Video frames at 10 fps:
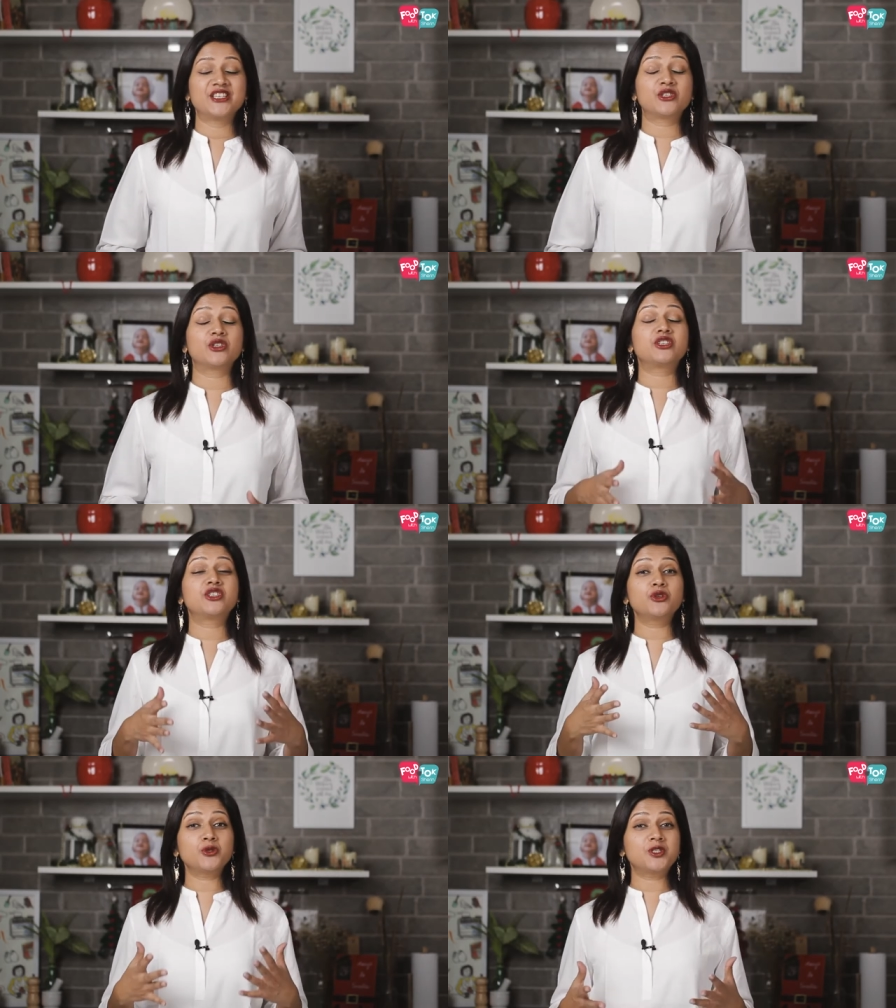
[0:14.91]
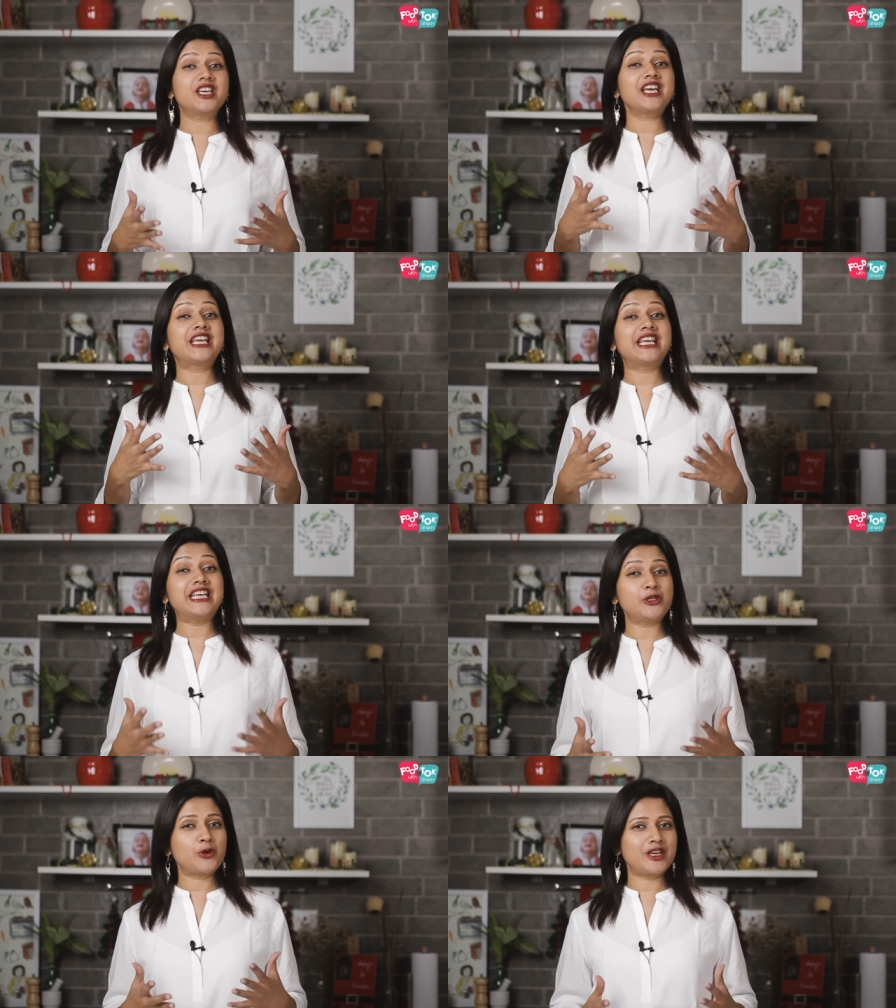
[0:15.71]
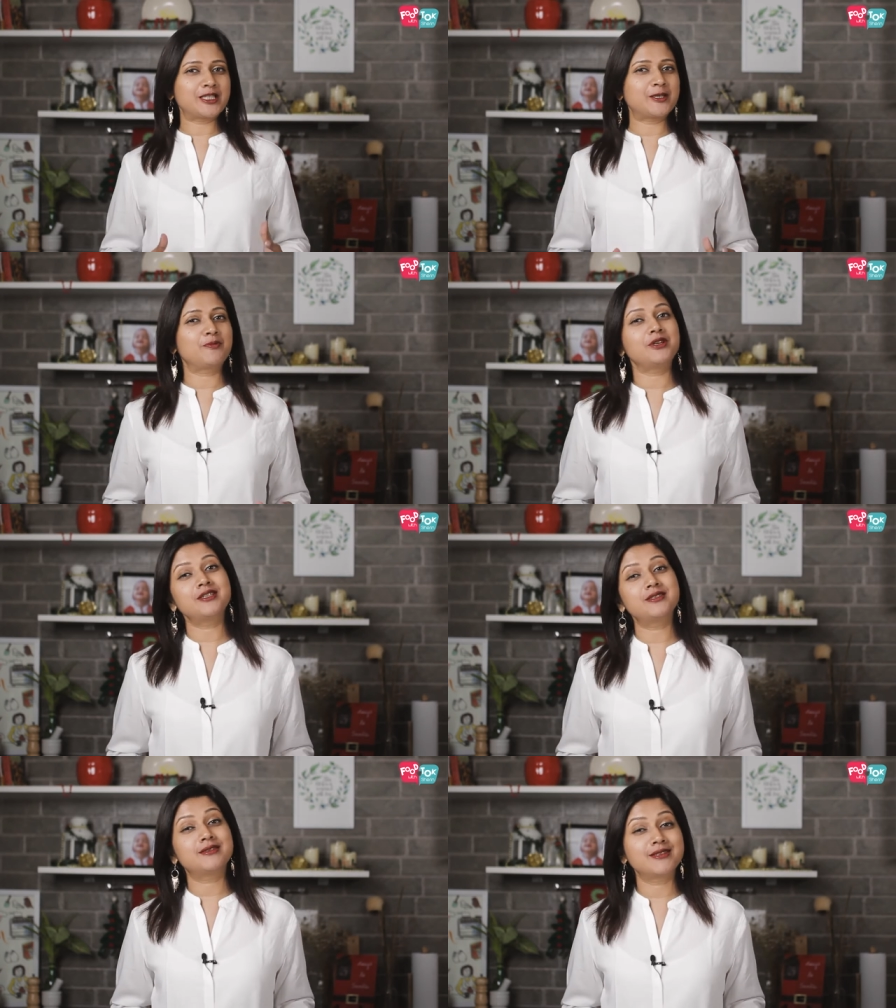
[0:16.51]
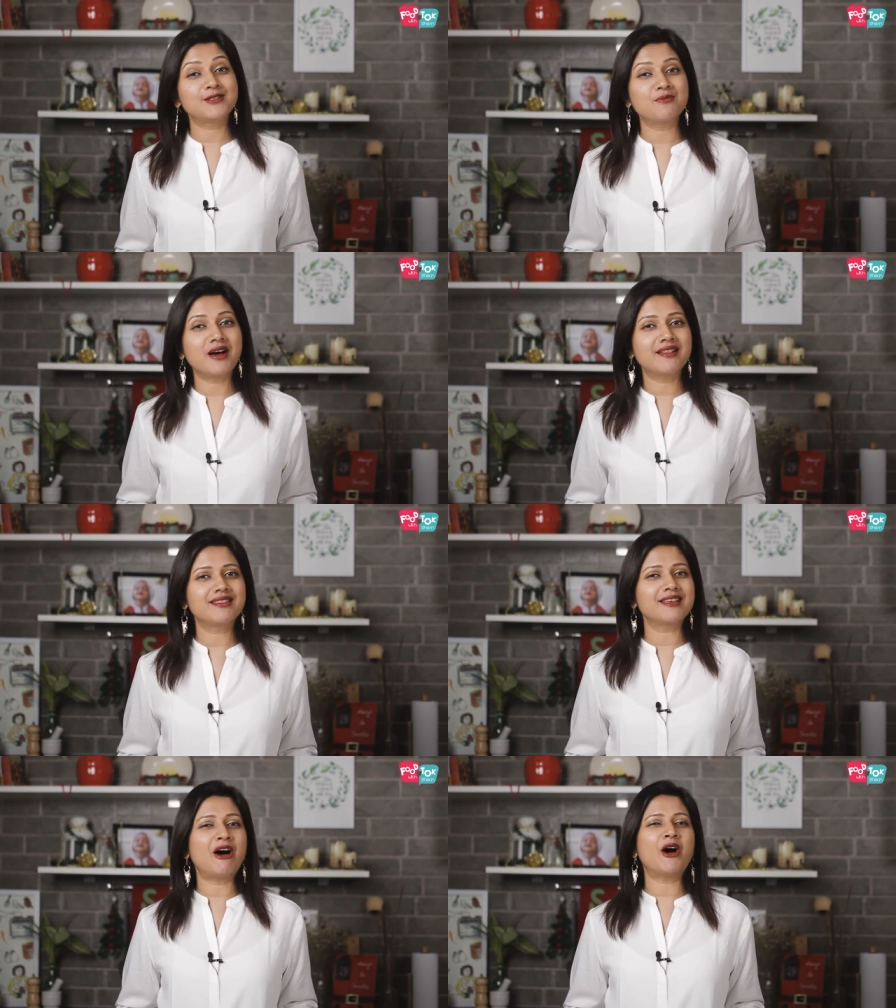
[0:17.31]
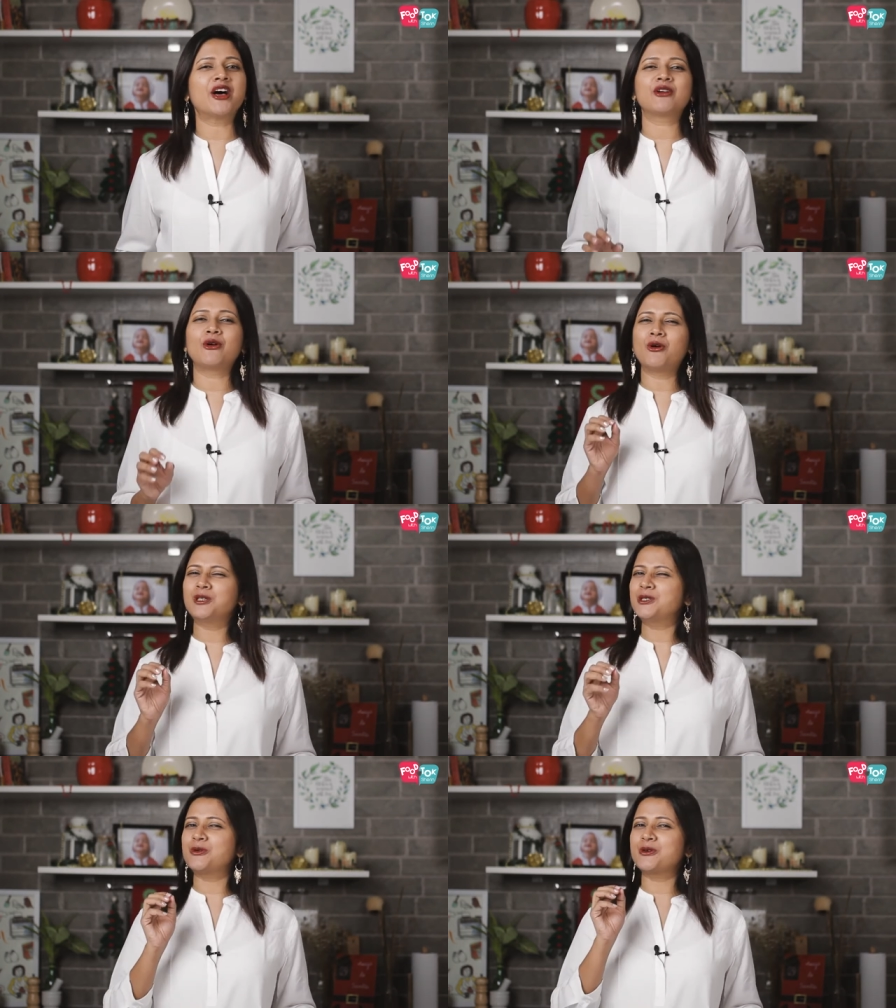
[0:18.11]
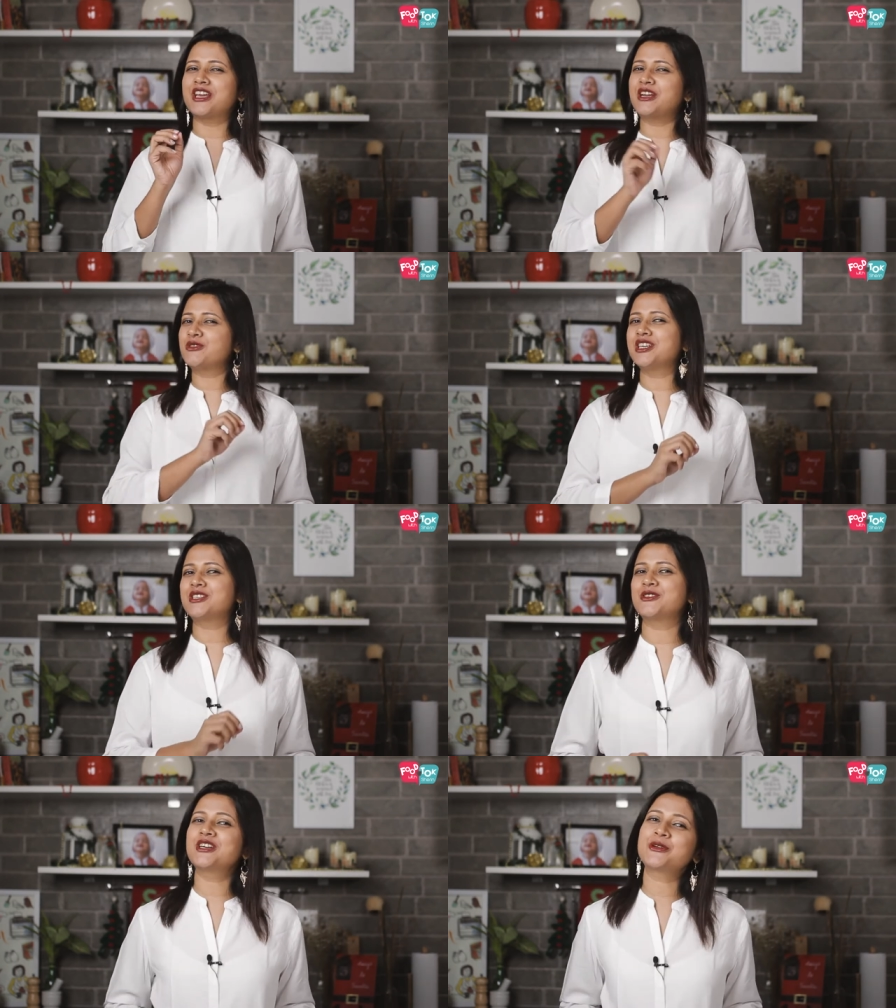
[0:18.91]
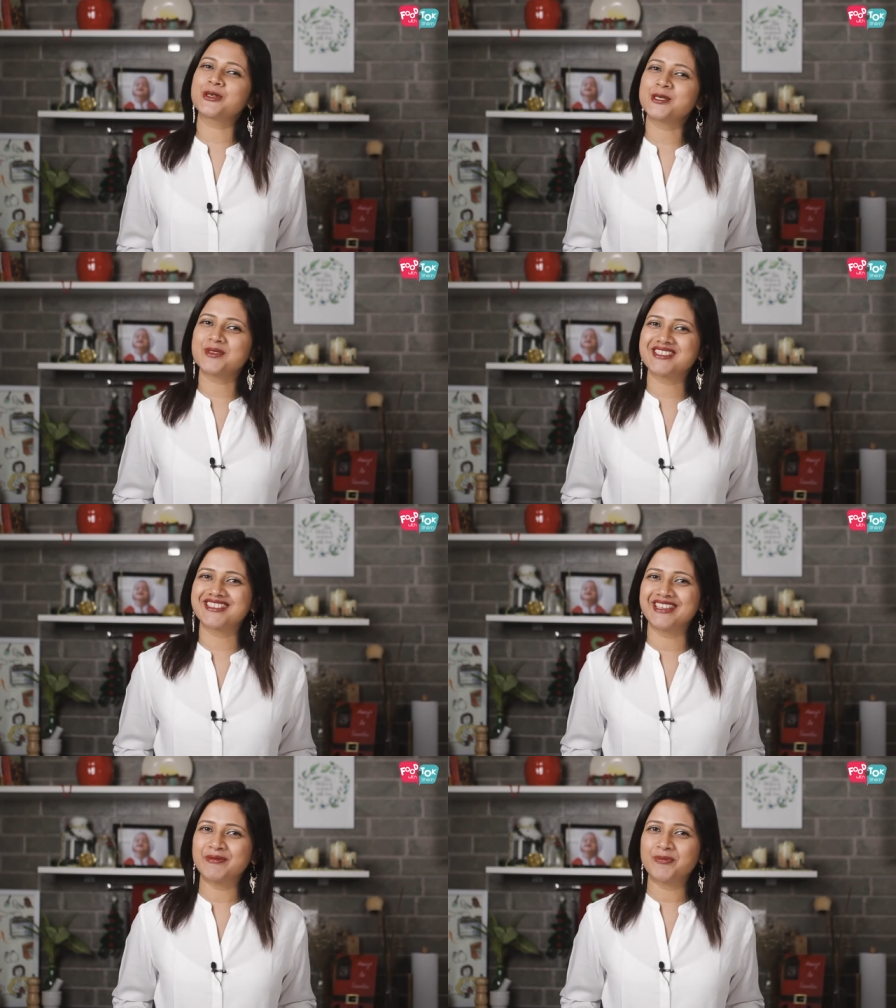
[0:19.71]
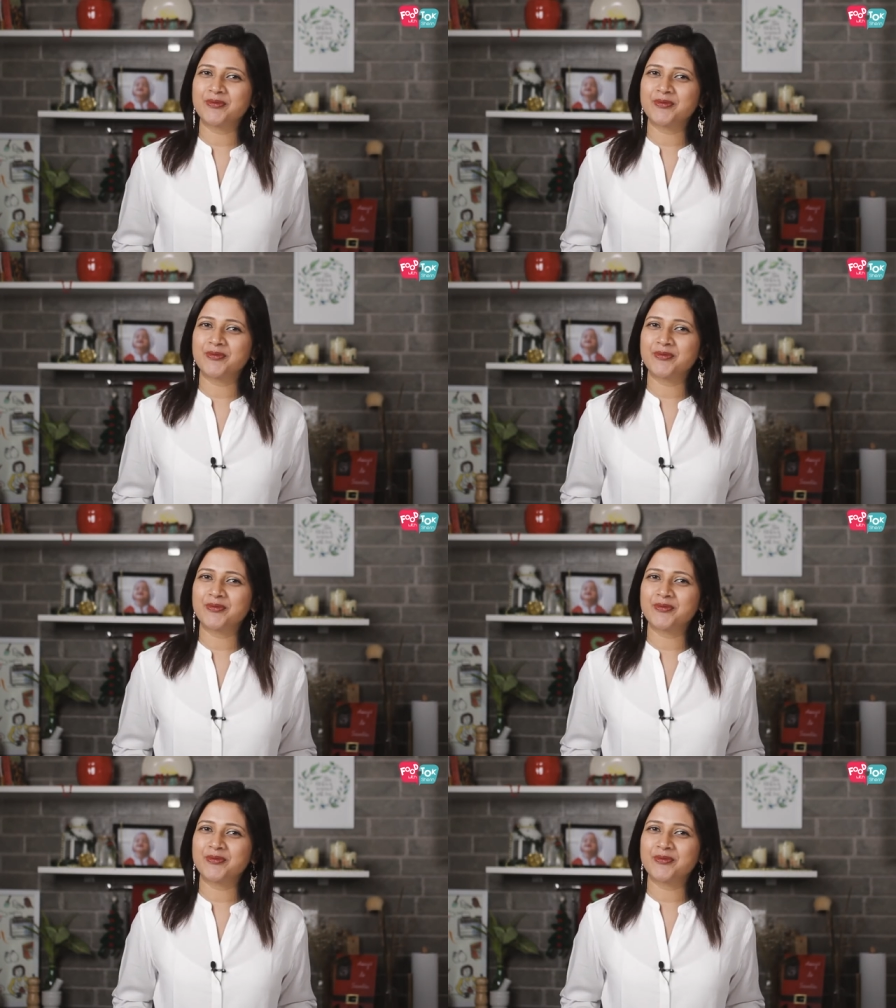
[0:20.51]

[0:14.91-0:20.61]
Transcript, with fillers: So, the Tuesday keto recipes this month are also catering to the Christmas theme.